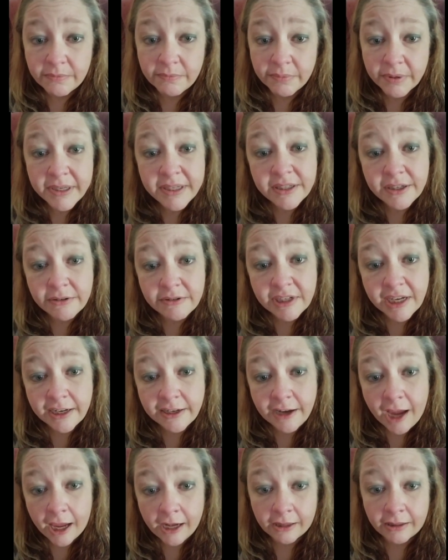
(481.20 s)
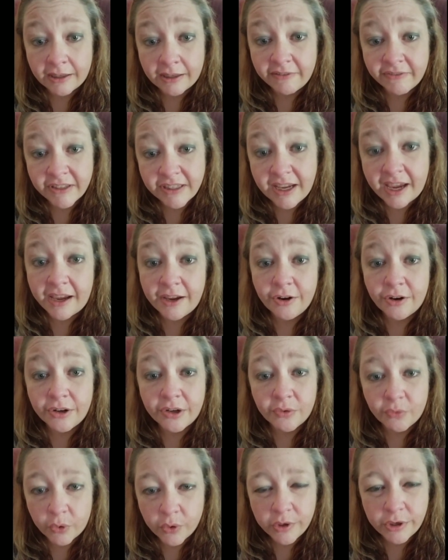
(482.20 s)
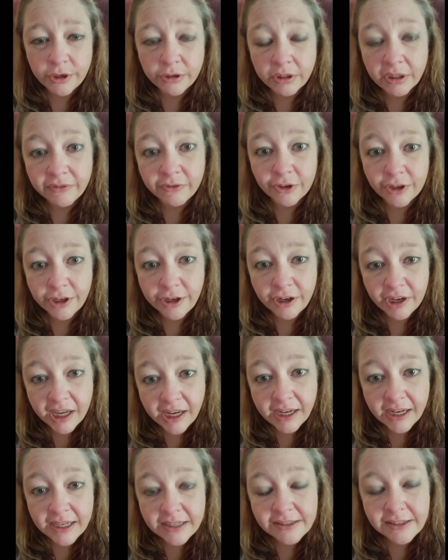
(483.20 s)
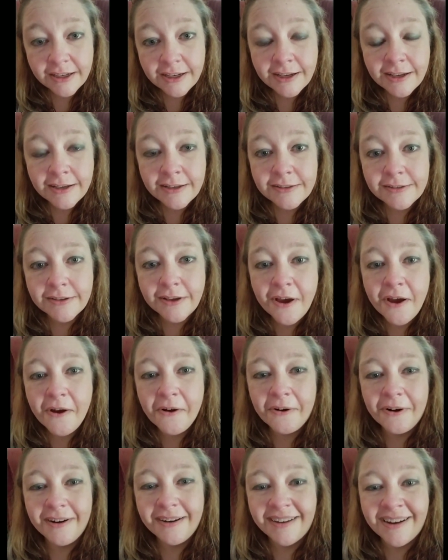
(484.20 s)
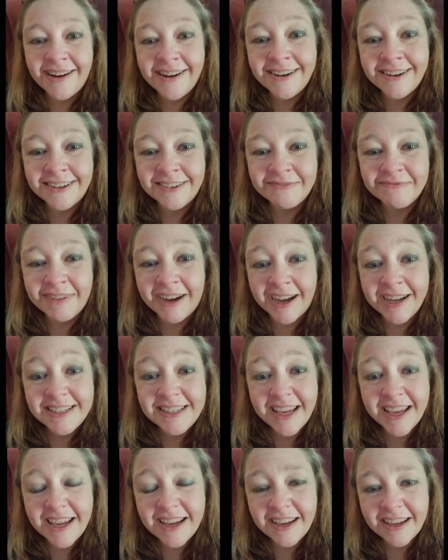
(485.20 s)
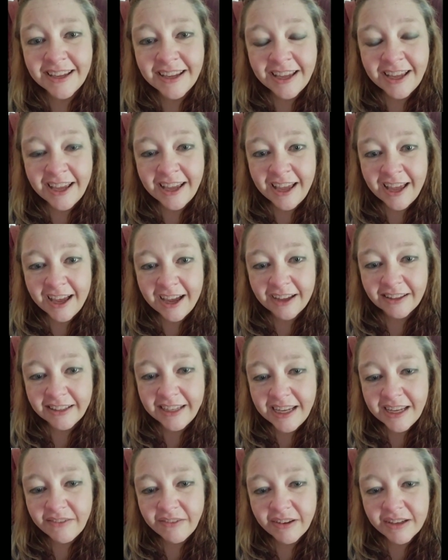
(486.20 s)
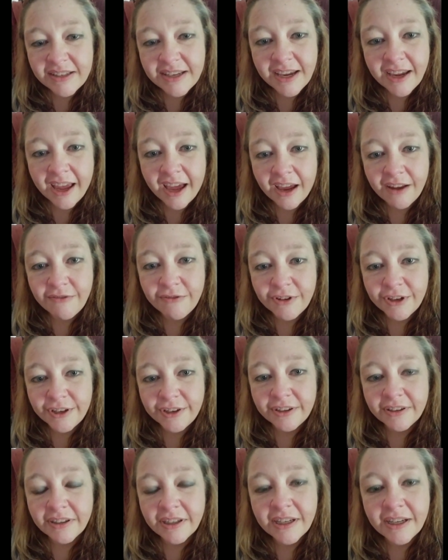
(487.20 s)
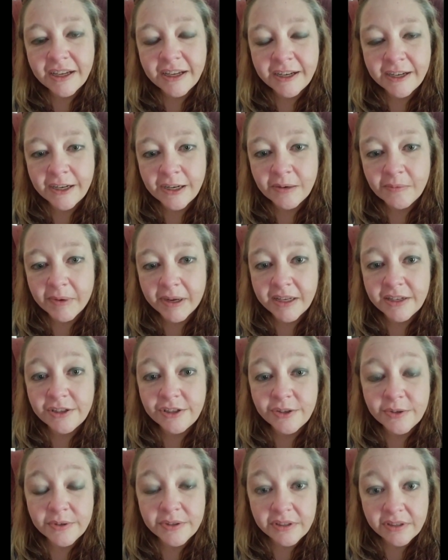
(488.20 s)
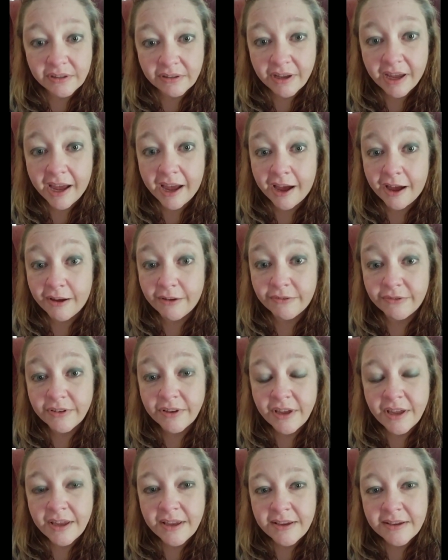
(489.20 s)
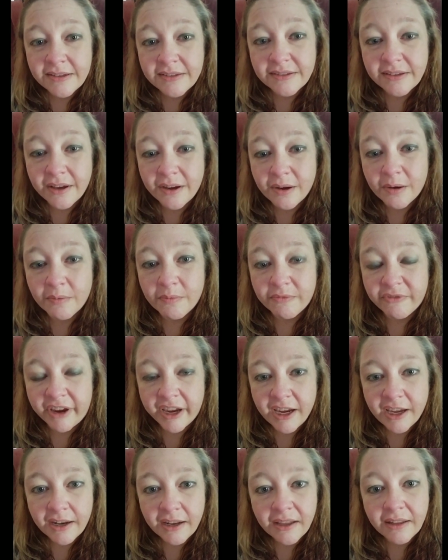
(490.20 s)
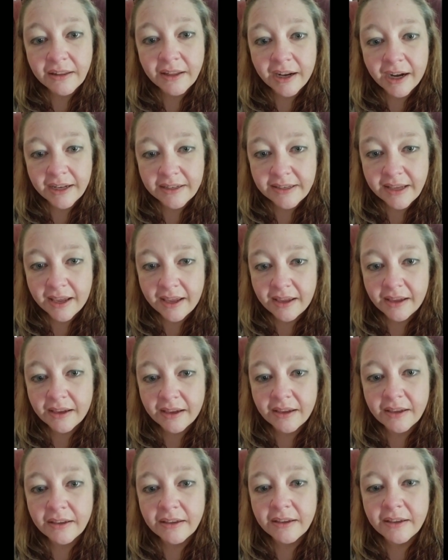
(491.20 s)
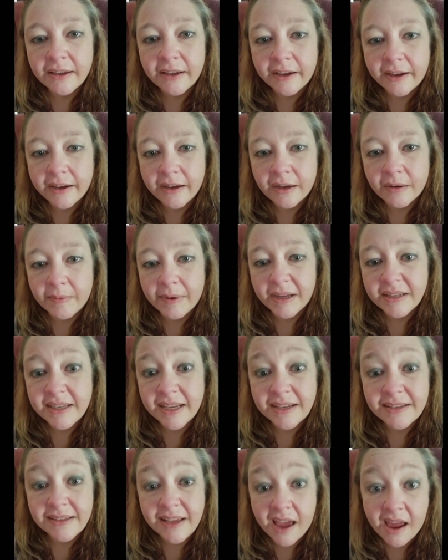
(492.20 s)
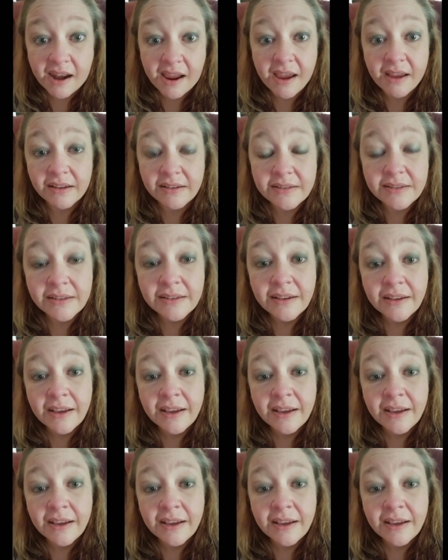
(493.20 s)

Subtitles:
please don't take 9 Aleve a day. You're going to ruin your liver and your kidneys. So I take Aleve, I take Advil. I do still have some Vicodin that I take. I take Xanax.